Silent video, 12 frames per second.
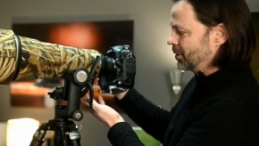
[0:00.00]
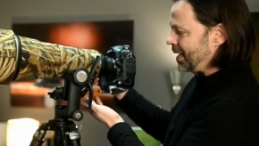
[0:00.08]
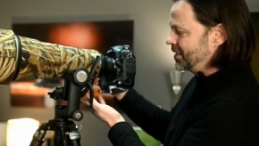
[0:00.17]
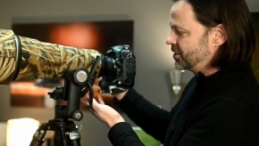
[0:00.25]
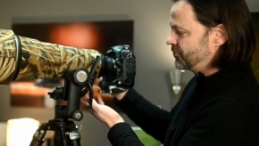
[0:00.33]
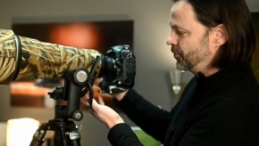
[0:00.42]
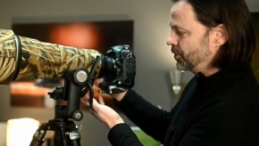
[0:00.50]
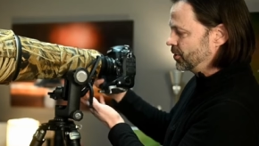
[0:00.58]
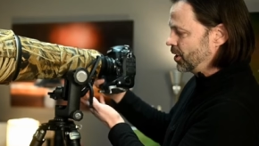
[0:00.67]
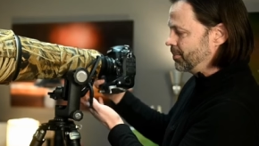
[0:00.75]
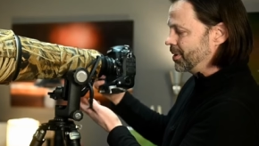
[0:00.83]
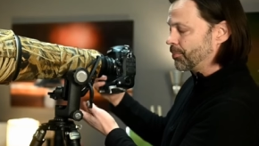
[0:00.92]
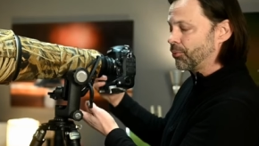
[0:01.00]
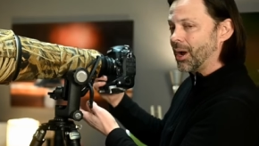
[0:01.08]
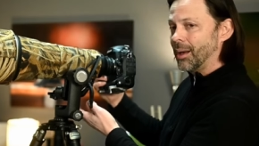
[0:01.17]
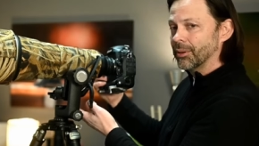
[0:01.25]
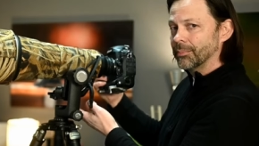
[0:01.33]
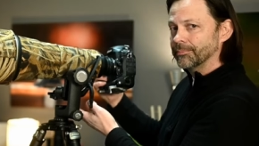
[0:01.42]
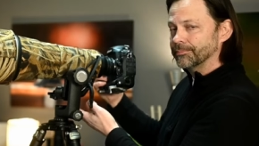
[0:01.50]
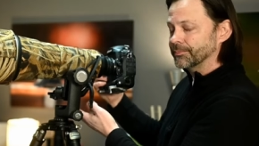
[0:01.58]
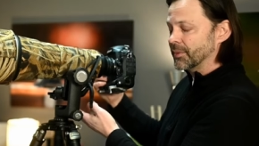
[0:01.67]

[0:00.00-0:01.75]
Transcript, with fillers: lens foot going to be a problem?